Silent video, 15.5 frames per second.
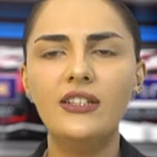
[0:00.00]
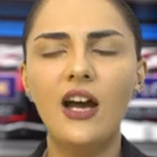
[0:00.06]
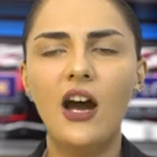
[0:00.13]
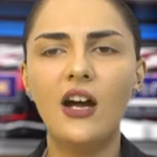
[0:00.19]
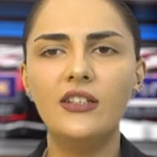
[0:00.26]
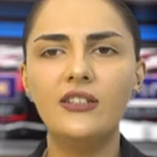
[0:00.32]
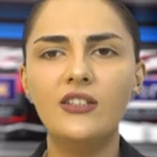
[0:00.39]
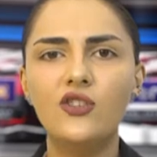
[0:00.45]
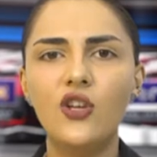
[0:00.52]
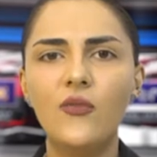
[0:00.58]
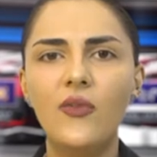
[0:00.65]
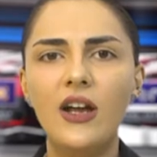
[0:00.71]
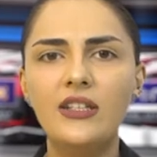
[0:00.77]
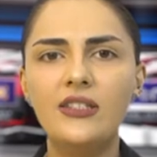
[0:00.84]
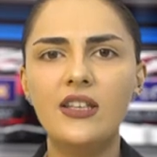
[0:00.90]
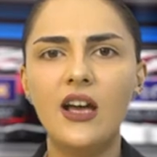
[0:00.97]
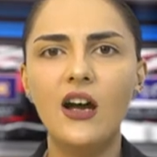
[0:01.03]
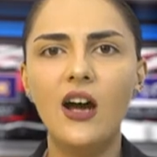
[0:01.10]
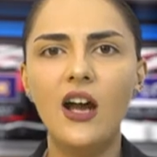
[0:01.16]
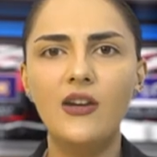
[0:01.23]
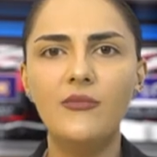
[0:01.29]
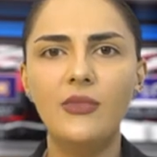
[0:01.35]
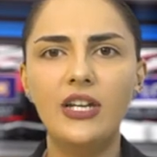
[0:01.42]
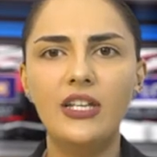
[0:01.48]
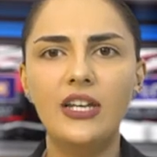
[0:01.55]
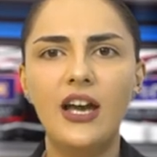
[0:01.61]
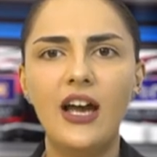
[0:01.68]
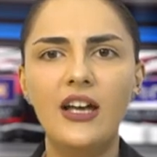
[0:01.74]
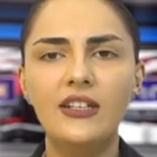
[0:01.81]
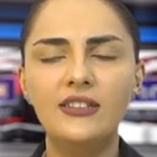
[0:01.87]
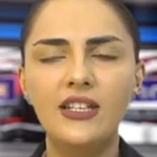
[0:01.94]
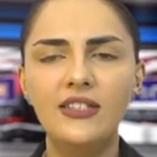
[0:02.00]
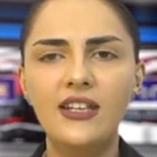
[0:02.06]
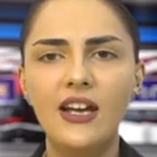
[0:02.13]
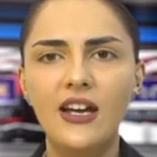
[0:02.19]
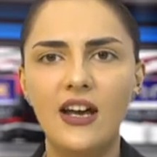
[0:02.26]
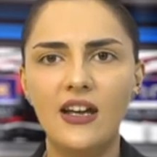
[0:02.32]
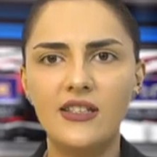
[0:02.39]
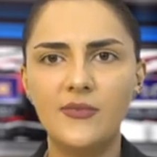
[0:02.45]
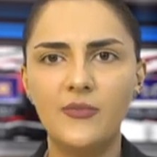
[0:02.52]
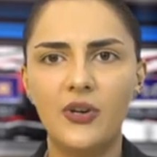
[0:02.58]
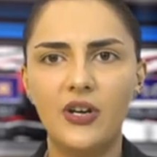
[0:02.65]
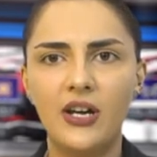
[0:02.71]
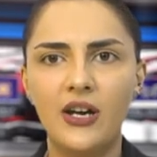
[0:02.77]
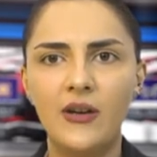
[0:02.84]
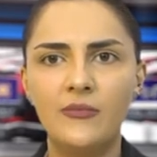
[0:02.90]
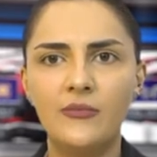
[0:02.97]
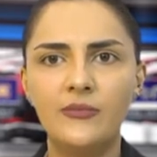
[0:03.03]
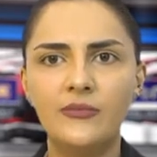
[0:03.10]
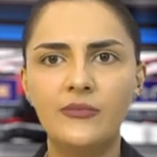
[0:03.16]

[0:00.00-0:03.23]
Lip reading: the artists of Artsakh, Armenia and the Diaspora.